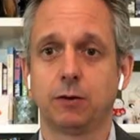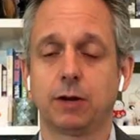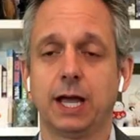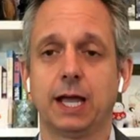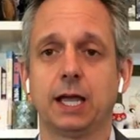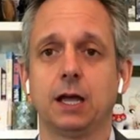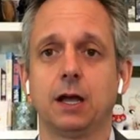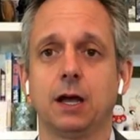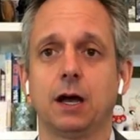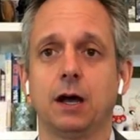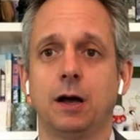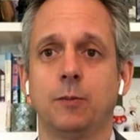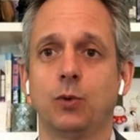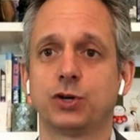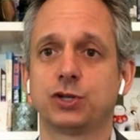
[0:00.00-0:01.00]
Okay,
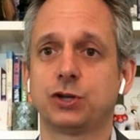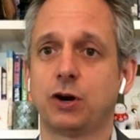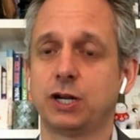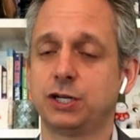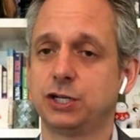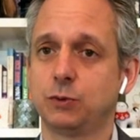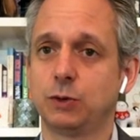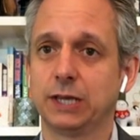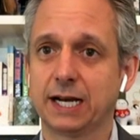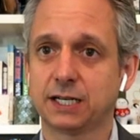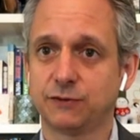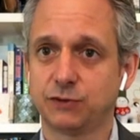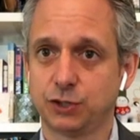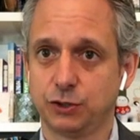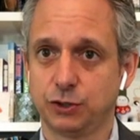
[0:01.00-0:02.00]
we're starting to do
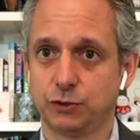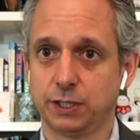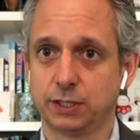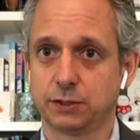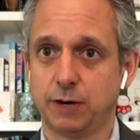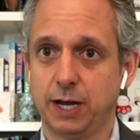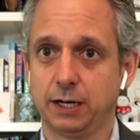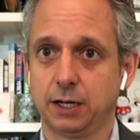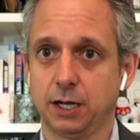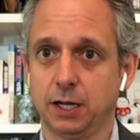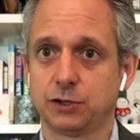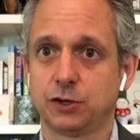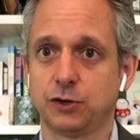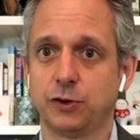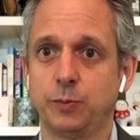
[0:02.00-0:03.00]
elective surgeries, right?
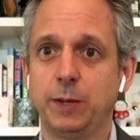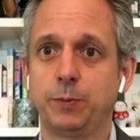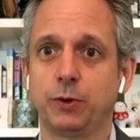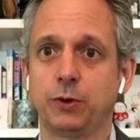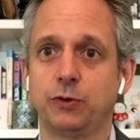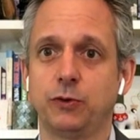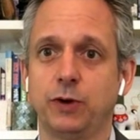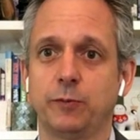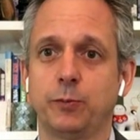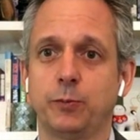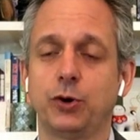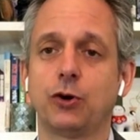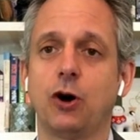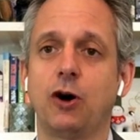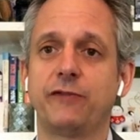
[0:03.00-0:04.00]
So the people who have
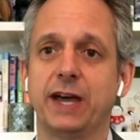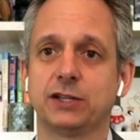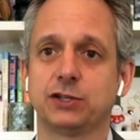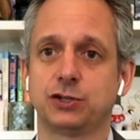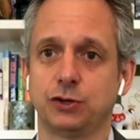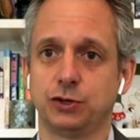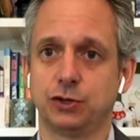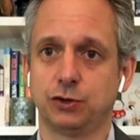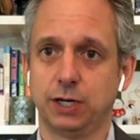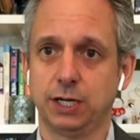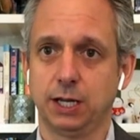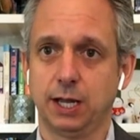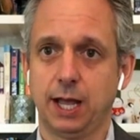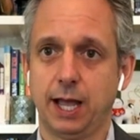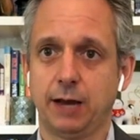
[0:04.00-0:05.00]
put off that
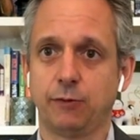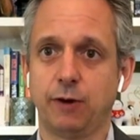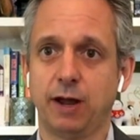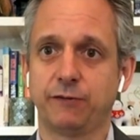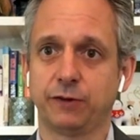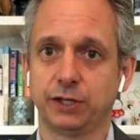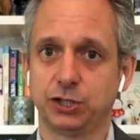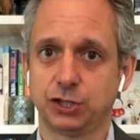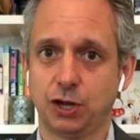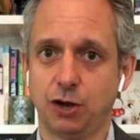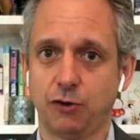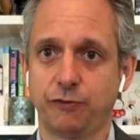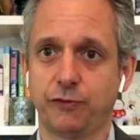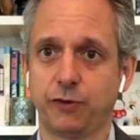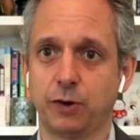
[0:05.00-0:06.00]
surgery, and rightfully
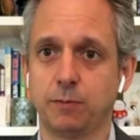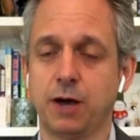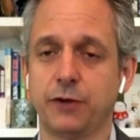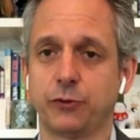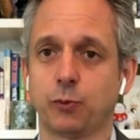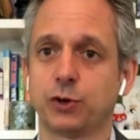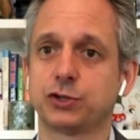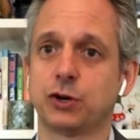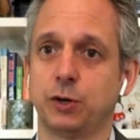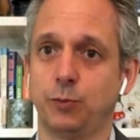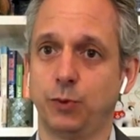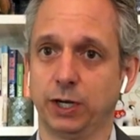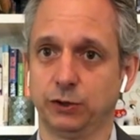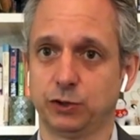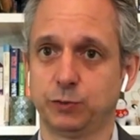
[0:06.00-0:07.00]
so, for a month, we're starting to
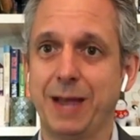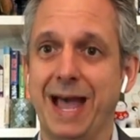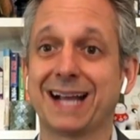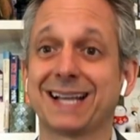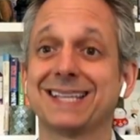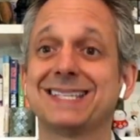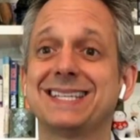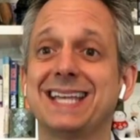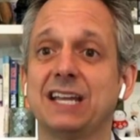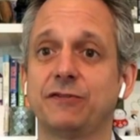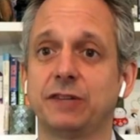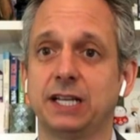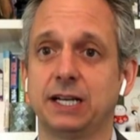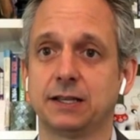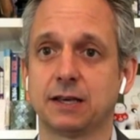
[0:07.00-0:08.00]
bring those back
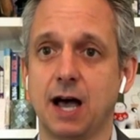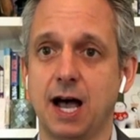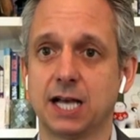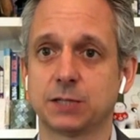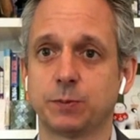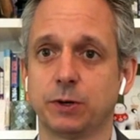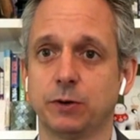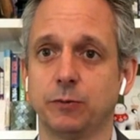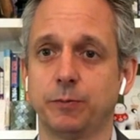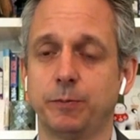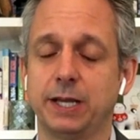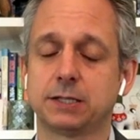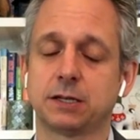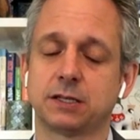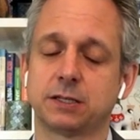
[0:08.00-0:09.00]
safely to the hospital
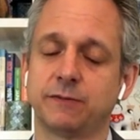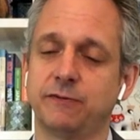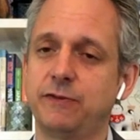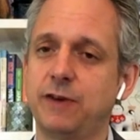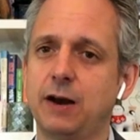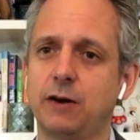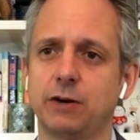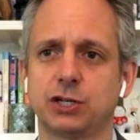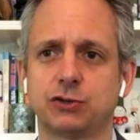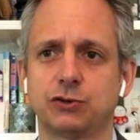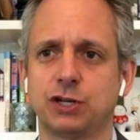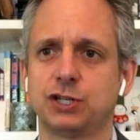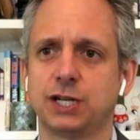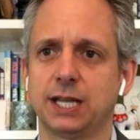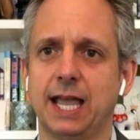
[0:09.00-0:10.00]
based on some very
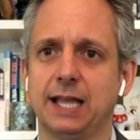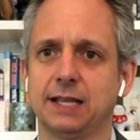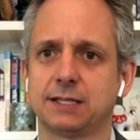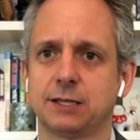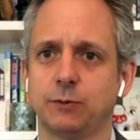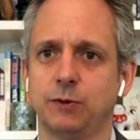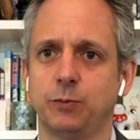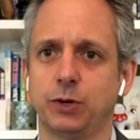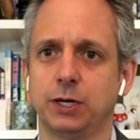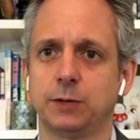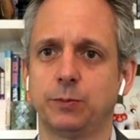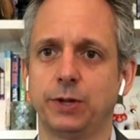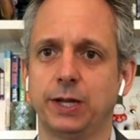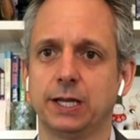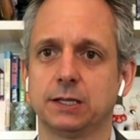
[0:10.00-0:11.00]
stringent gates that we put
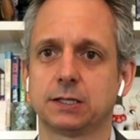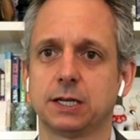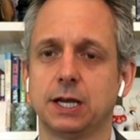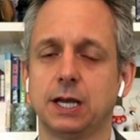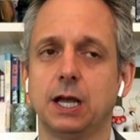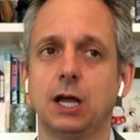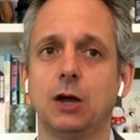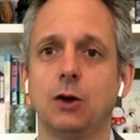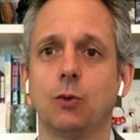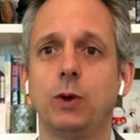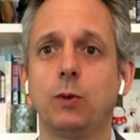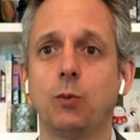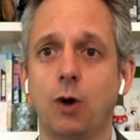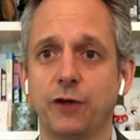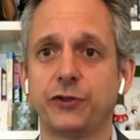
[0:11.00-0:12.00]
into place.
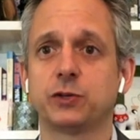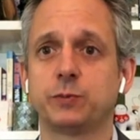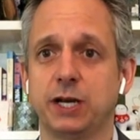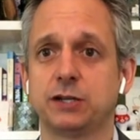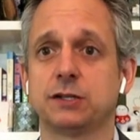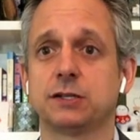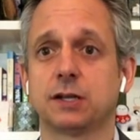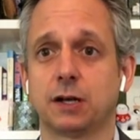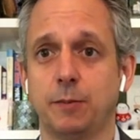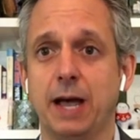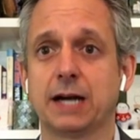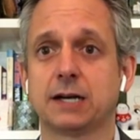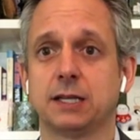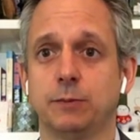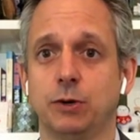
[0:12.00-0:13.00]
We want those patients to come
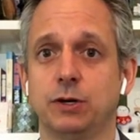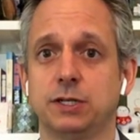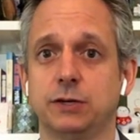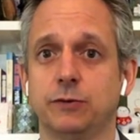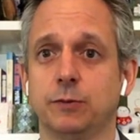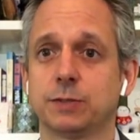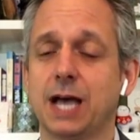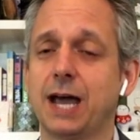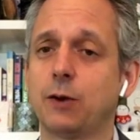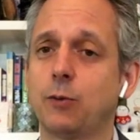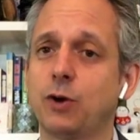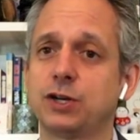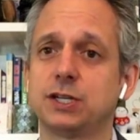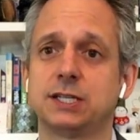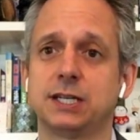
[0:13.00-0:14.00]
back to the emergency rooms. I don't
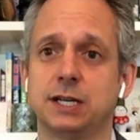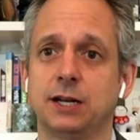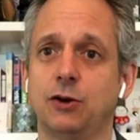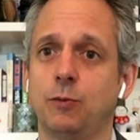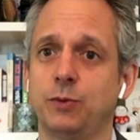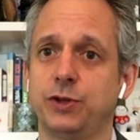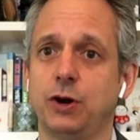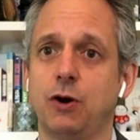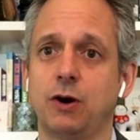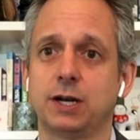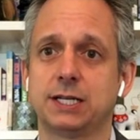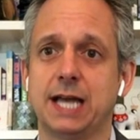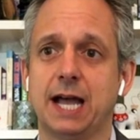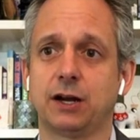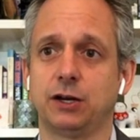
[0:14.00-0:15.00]
want you sitting at home with your heart
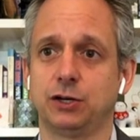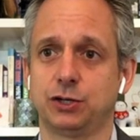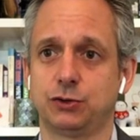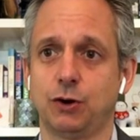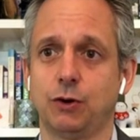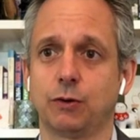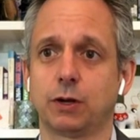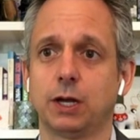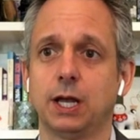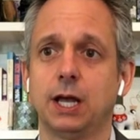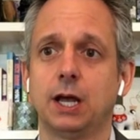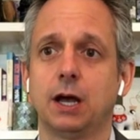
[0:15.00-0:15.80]
attack or your stroke.